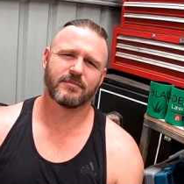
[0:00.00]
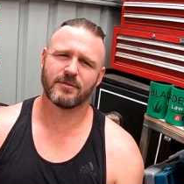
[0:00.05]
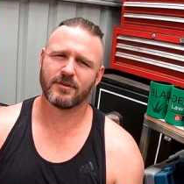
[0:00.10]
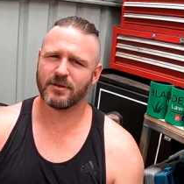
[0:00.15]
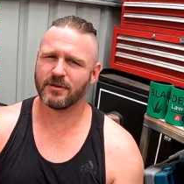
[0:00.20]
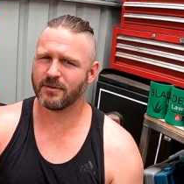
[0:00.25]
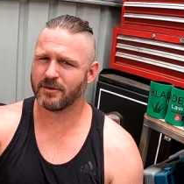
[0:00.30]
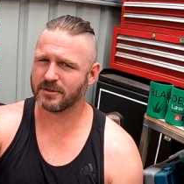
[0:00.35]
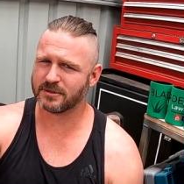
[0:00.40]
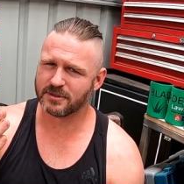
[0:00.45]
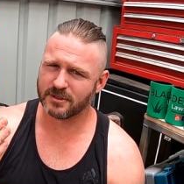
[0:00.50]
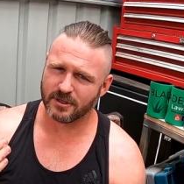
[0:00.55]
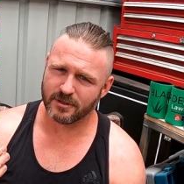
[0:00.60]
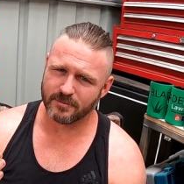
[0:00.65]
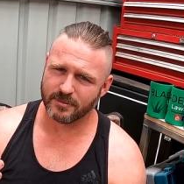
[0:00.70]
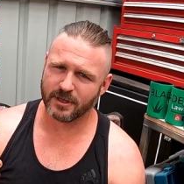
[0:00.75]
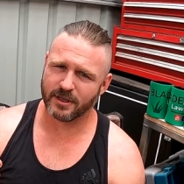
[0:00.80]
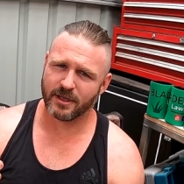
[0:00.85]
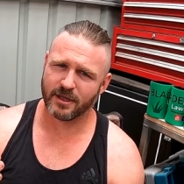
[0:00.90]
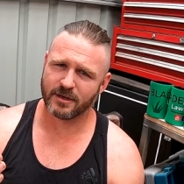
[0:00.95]
You guys tell
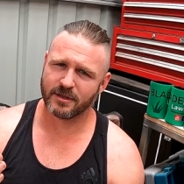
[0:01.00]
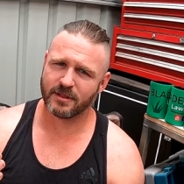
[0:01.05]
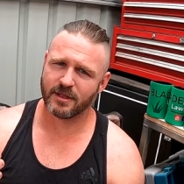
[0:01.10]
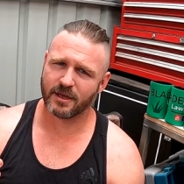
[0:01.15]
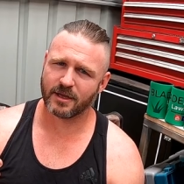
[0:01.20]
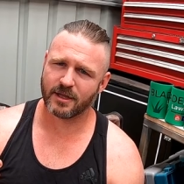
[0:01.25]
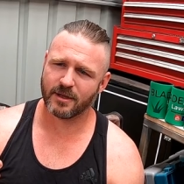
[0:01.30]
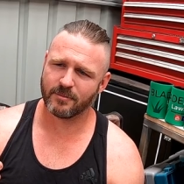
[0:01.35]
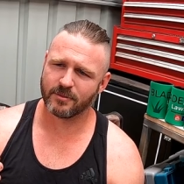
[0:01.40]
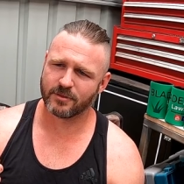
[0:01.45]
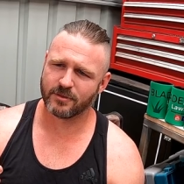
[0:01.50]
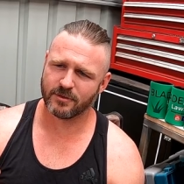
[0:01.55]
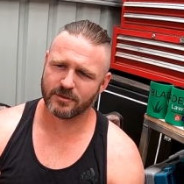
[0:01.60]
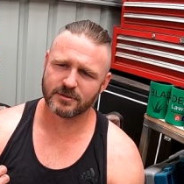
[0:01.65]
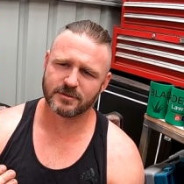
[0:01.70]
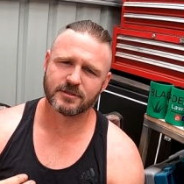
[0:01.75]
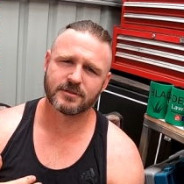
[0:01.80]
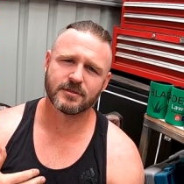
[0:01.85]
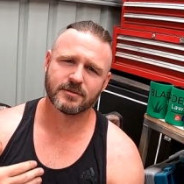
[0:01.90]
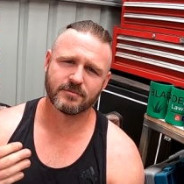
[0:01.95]
me how did that come
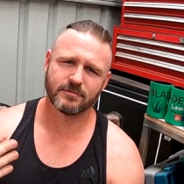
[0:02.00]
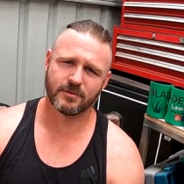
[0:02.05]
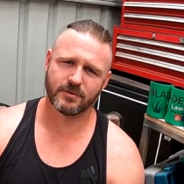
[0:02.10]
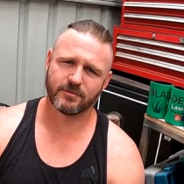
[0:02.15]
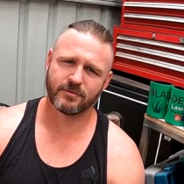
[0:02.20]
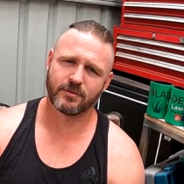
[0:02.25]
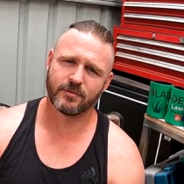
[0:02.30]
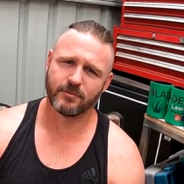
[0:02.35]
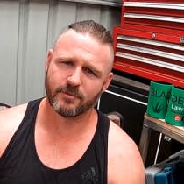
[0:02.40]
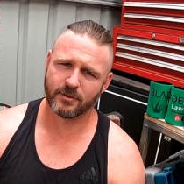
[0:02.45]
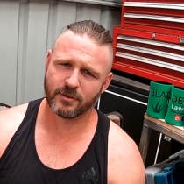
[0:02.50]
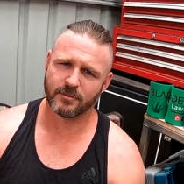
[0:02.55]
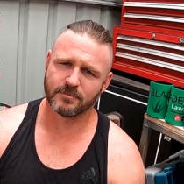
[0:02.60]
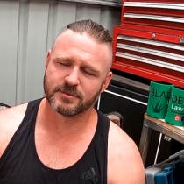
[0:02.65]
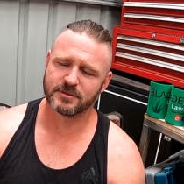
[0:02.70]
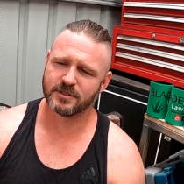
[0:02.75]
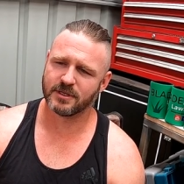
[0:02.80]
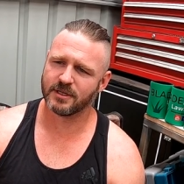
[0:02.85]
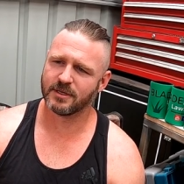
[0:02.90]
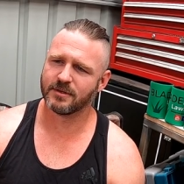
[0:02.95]
across from where I'm
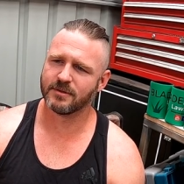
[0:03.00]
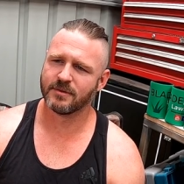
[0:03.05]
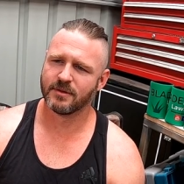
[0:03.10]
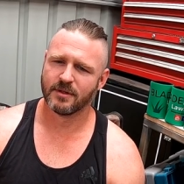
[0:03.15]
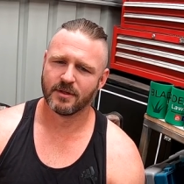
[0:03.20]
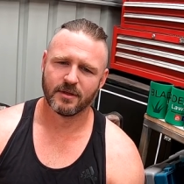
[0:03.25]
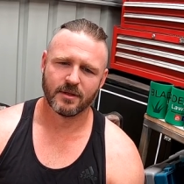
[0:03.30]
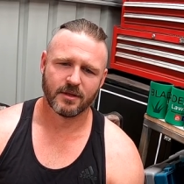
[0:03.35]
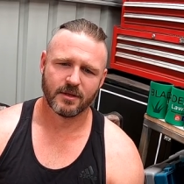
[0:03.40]
standing?